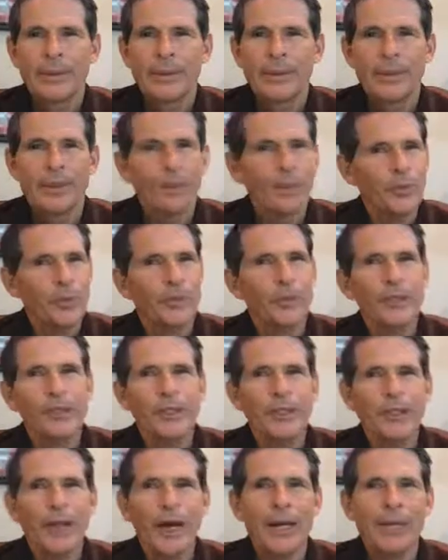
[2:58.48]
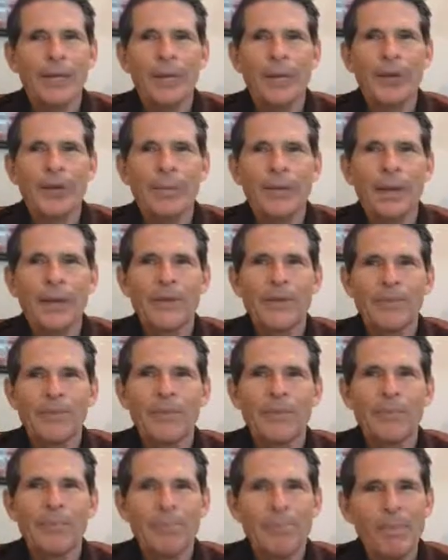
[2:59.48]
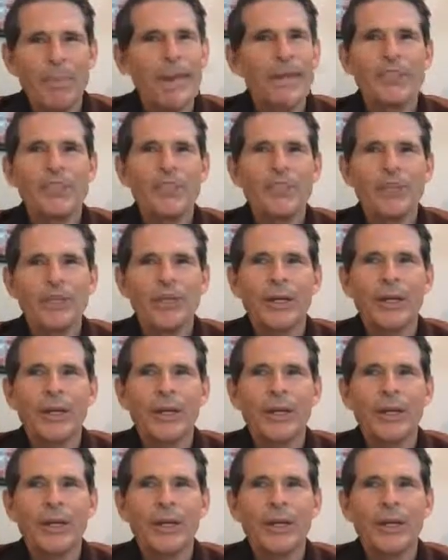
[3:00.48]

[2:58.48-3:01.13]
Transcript: Yet the world did not know about this amazing